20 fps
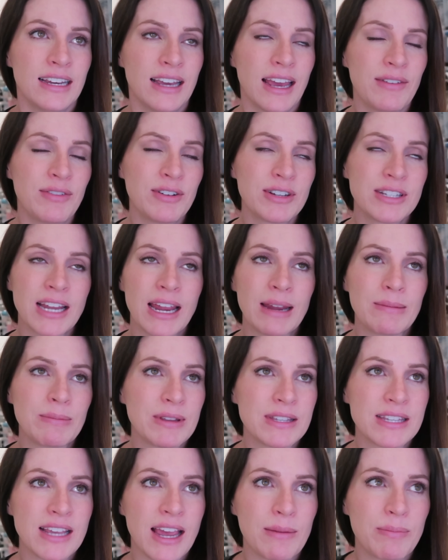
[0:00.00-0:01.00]
every time
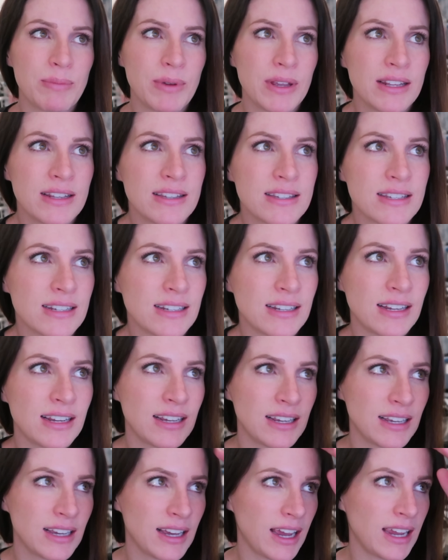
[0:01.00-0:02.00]
this happens and
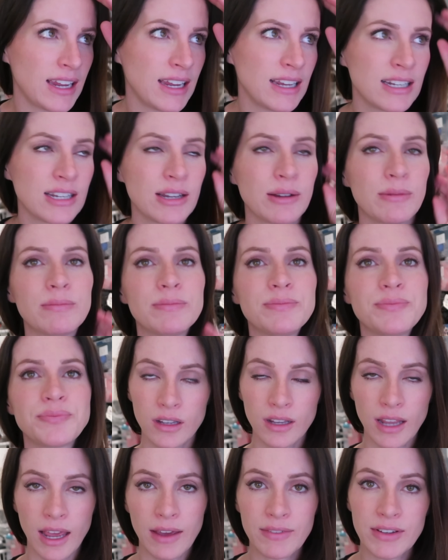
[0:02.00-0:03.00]
I end up
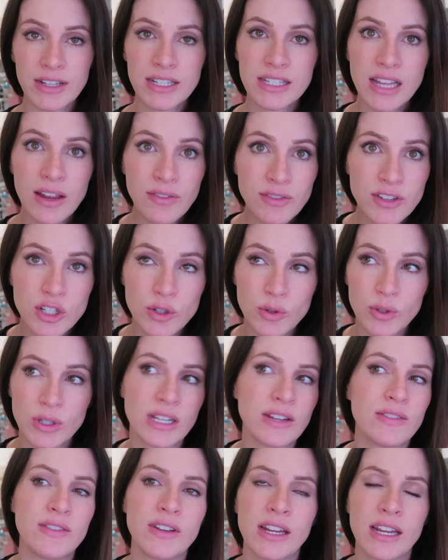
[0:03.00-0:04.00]
having stuff to do in
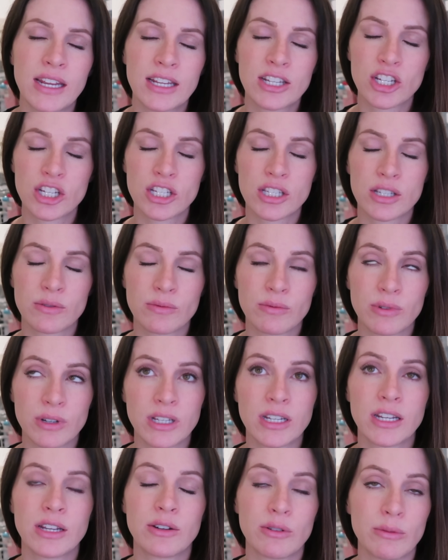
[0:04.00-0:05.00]
the evening, it's just a
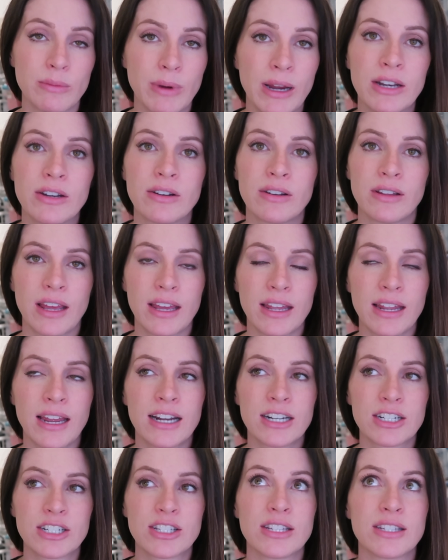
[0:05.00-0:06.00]
really good reminder that,
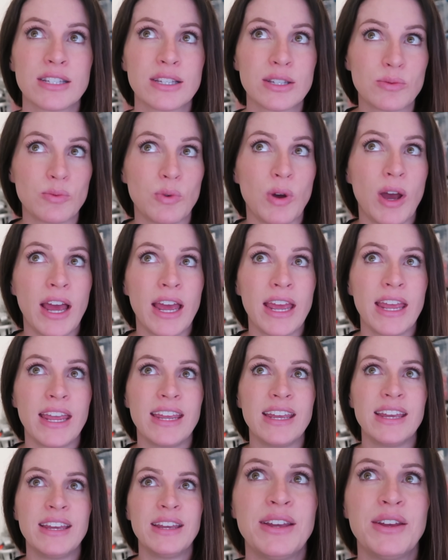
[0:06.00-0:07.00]
Ash, this is
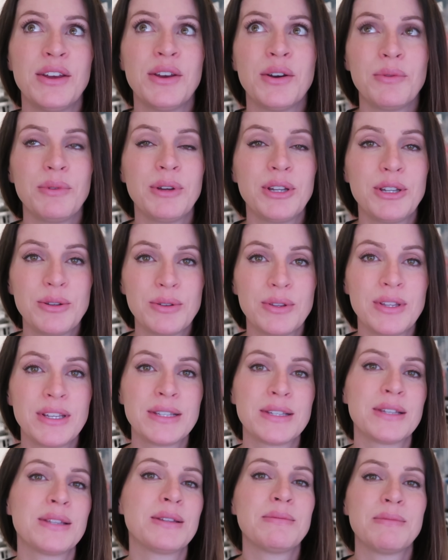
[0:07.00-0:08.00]
why we do
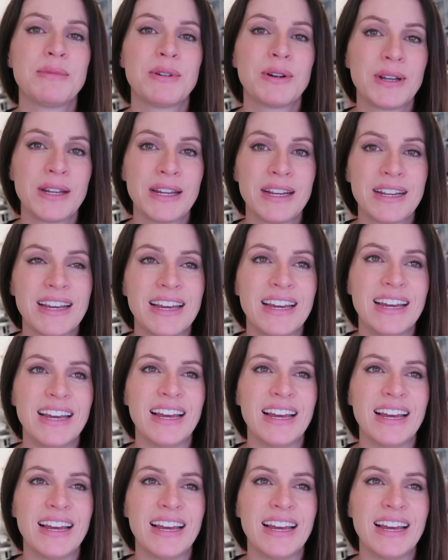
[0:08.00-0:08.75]
things in the morning